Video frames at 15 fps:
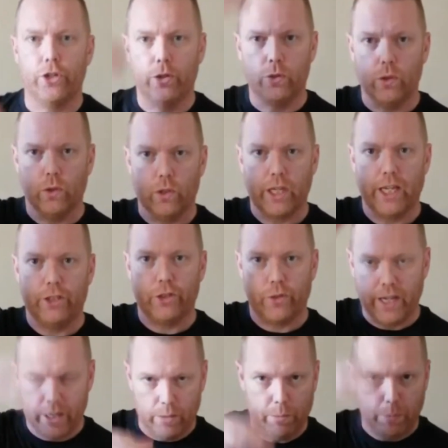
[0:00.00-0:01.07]
You don't catch your
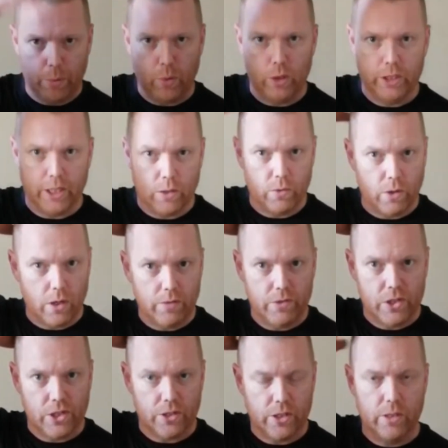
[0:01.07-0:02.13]
head and pull down all of a
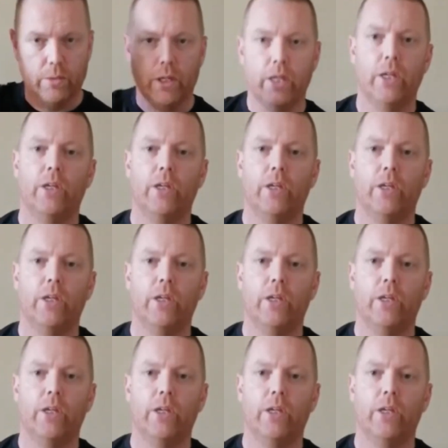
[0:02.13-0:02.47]
sudden,